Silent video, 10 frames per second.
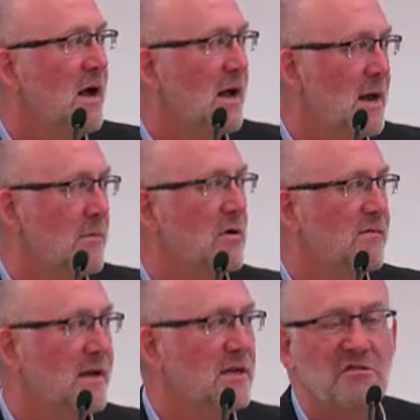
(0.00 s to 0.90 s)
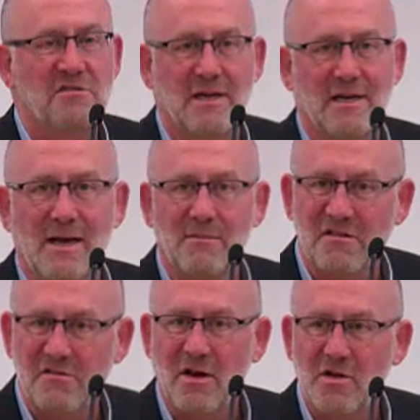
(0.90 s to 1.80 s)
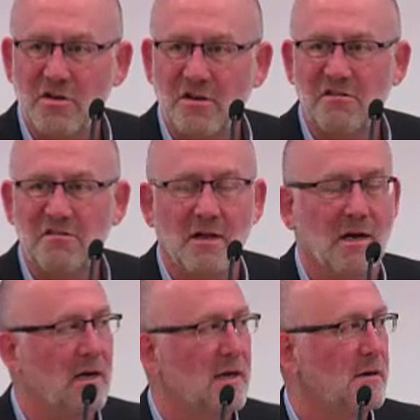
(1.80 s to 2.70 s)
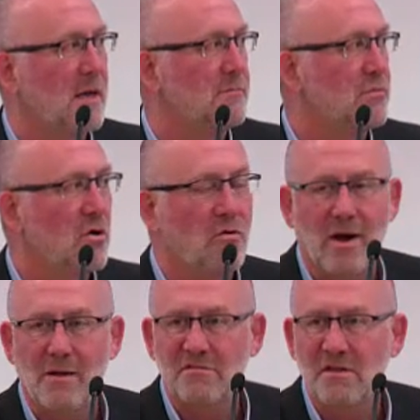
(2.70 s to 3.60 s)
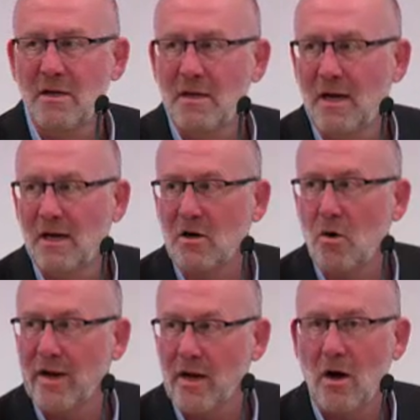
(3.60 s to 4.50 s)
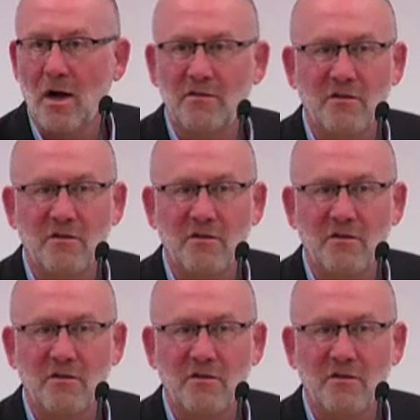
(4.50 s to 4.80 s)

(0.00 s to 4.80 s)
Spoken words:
a number of interesting demonstrations and programs going on.